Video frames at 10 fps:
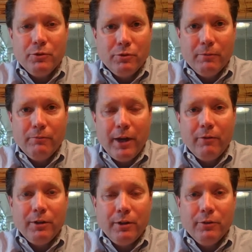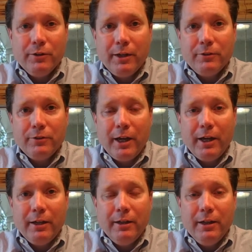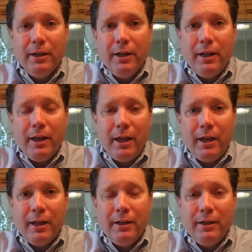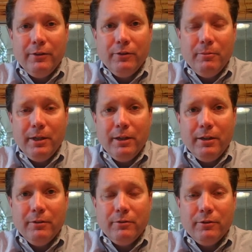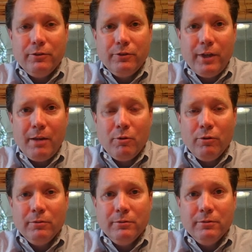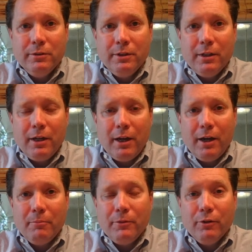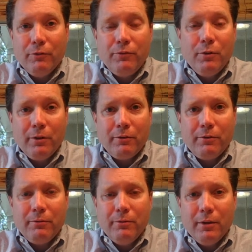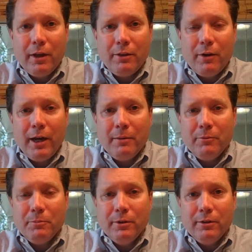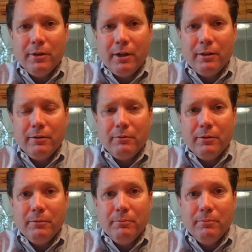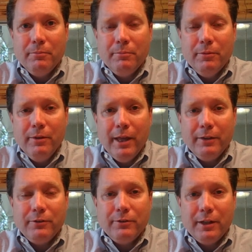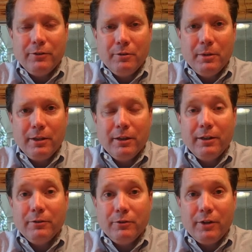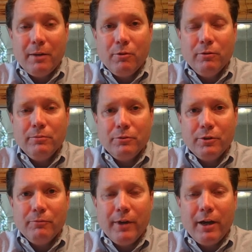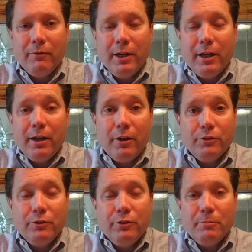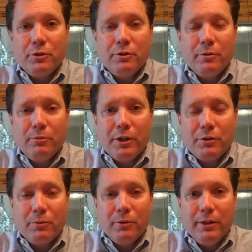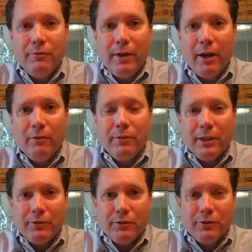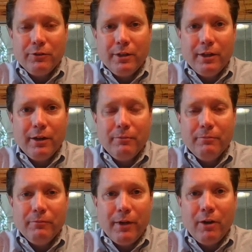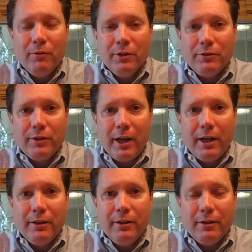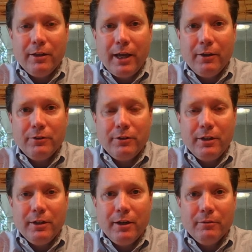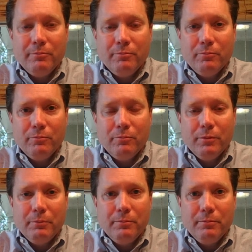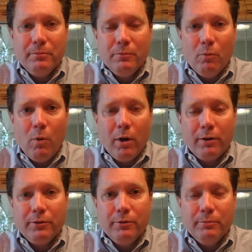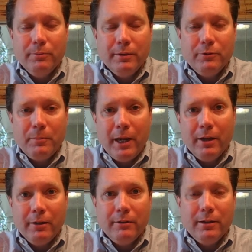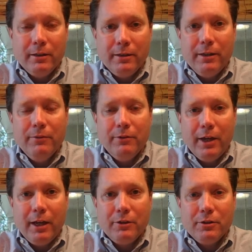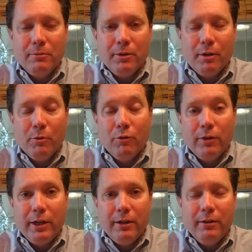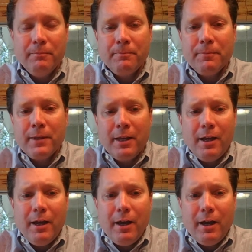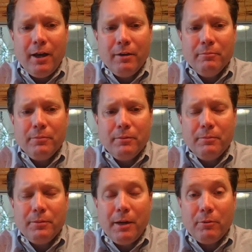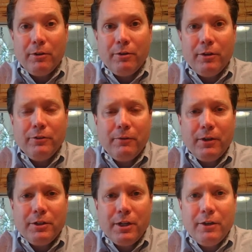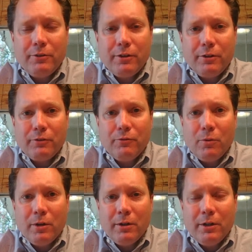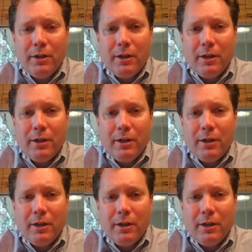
drip valve that goes outside, and it needs to be stable. There are a few other items, but that's the big thing: stable drip valve, and also a temperature and pressure relief valve. And that's just the valve on the side that allows the water to expand and leave the tank should it become overheated. A couple other things FHA is going to look for: